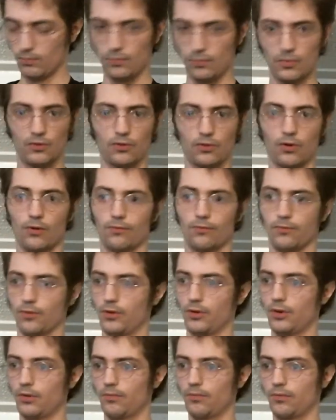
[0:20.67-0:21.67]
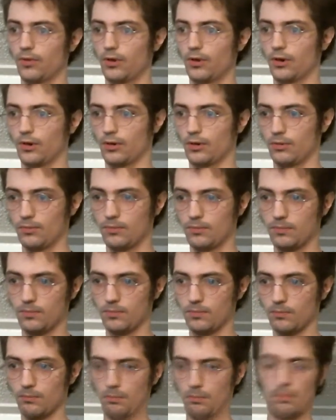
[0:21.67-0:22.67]
So forgive the
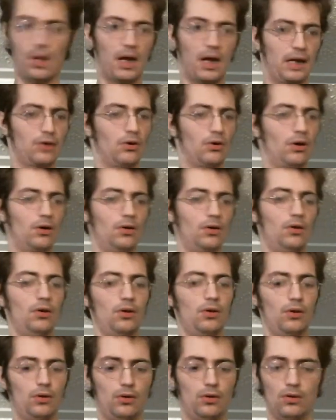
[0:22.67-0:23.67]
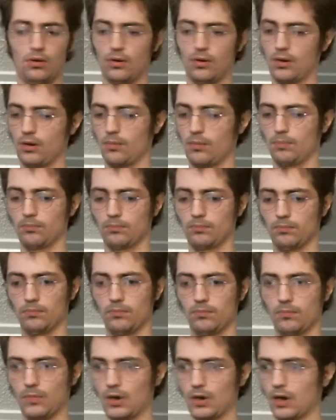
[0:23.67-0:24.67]
background here,
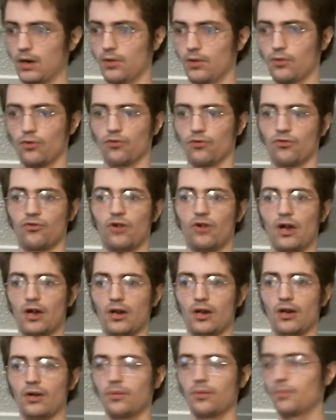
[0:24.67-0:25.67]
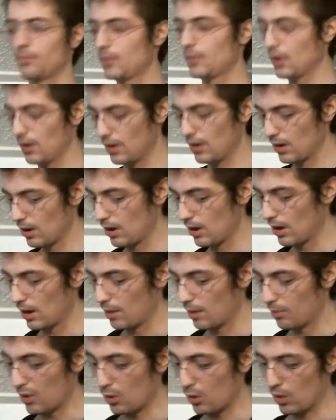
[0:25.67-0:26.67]
kind of just standing.
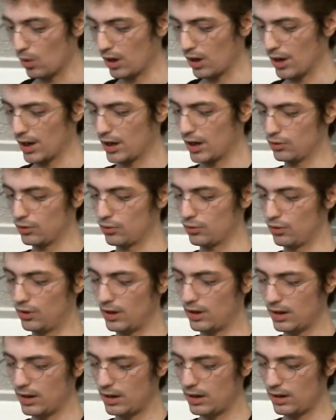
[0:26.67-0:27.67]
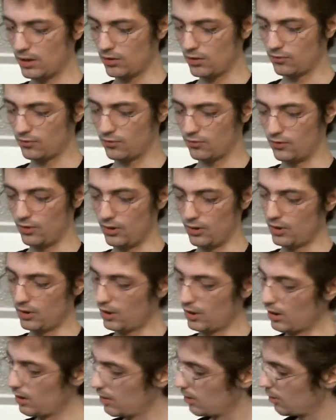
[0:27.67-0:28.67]
But what I got today is the
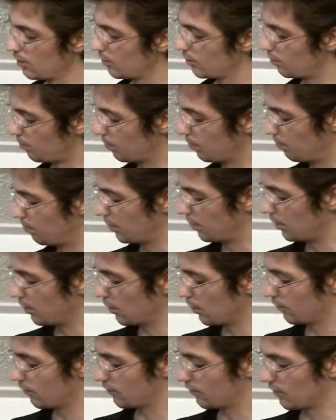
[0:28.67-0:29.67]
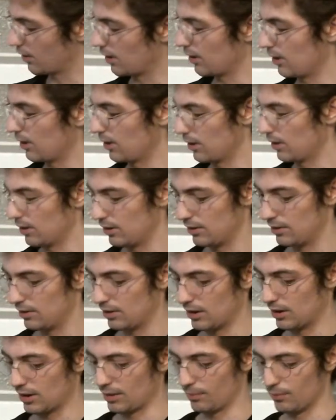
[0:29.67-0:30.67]
PeohZarr
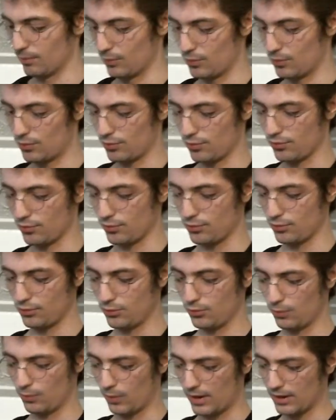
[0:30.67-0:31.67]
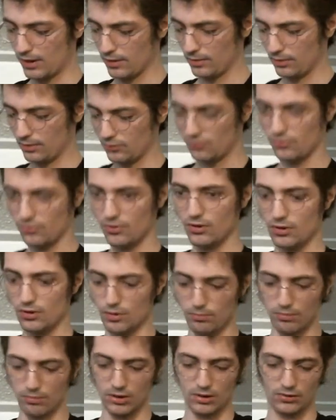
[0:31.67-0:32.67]
True Wireless
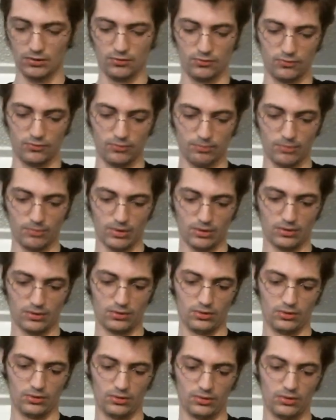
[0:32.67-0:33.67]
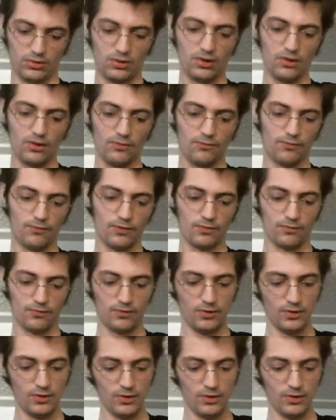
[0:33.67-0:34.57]
Earbuds Model T50.